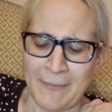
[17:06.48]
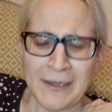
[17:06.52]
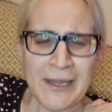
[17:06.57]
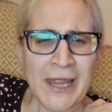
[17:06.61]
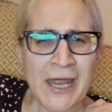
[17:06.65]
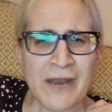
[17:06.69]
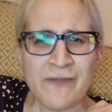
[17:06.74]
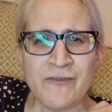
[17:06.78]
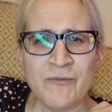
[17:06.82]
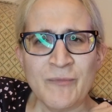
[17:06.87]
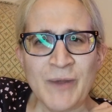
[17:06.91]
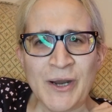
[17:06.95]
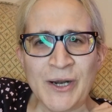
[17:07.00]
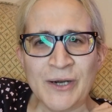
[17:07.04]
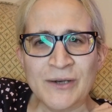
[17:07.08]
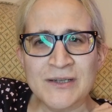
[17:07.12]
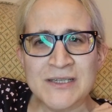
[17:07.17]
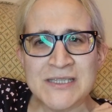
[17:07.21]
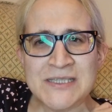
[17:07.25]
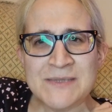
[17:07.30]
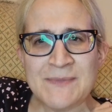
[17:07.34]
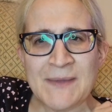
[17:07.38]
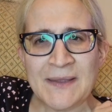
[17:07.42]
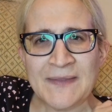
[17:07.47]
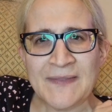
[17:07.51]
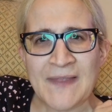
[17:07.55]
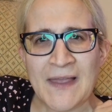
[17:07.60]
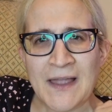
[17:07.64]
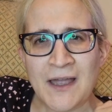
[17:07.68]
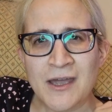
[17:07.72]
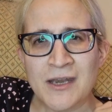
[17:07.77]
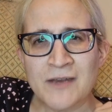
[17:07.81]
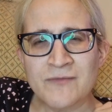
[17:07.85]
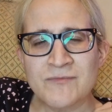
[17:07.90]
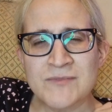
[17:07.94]
a lot of Americans make that
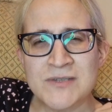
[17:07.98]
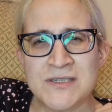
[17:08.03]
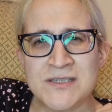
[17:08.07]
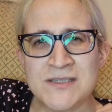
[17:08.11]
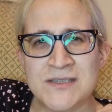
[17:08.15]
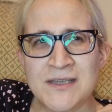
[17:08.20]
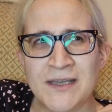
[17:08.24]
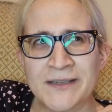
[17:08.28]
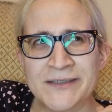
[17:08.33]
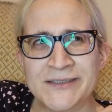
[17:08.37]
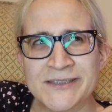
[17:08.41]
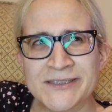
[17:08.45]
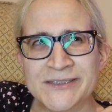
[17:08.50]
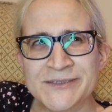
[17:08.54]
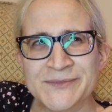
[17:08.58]
kind of mistake.